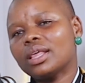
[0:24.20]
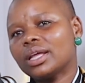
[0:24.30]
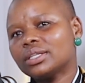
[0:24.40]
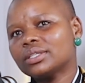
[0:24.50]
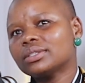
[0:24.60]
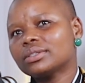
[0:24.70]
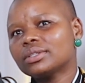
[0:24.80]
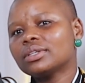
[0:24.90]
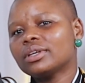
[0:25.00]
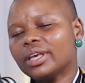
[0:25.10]
that
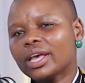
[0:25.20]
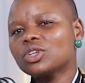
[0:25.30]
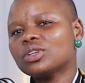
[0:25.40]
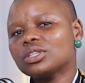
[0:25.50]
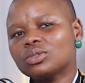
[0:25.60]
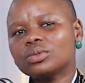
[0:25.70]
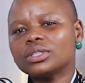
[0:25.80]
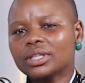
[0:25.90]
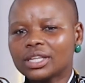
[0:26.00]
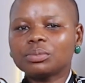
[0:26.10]
he actually took
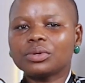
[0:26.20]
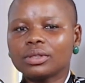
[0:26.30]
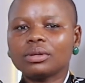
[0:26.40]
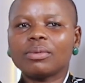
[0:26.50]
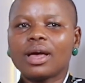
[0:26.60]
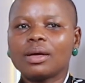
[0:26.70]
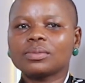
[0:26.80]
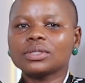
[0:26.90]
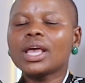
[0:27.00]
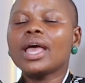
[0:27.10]
his last breath in my
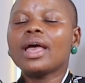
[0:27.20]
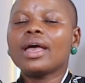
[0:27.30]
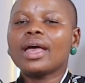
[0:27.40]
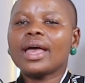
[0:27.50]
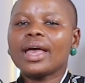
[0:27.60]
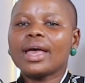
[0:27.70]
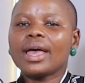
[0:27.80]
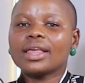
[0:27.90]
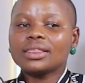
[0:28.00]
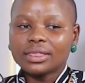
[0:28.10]
arms.
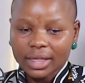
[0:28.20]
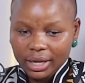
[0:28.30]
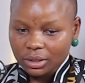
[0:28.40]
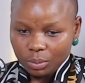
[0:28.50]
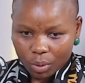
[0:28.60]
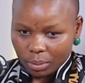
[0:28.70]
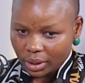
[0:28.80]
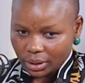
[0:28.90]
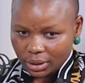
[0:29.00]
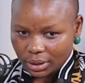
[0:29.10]
At that
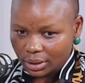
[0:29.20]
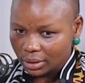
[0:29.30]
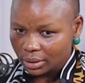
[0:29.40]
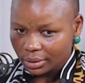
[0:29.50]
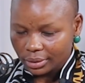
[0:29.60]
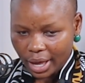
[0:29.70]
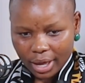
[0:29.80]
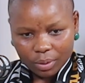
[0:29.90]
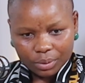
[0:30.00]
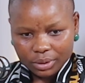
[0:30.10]
moment,
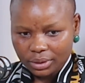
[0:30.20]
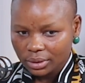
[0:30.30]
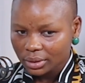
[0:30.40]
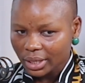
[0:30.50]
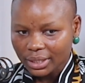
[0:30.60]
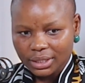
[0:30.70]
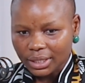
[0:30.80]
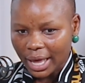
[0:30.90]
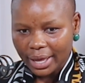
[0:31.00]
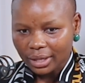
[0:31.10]
I was in
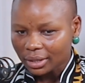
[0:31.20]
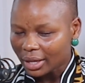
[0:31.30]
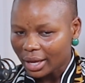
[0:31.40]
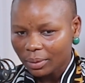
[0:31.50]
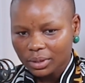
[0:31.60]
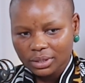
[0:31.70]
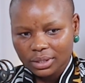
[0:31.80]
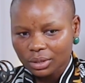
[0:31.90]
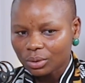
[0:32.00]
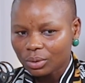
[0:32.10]
denial. I was
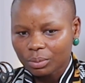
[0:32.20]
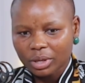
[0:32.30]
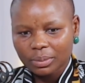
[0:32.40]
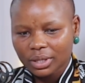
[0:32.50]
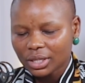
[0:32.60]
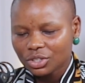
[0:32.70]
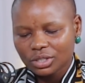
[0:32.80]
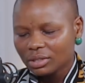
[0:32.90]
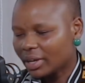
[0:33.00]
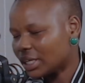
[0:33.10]
saying, no, maybe he just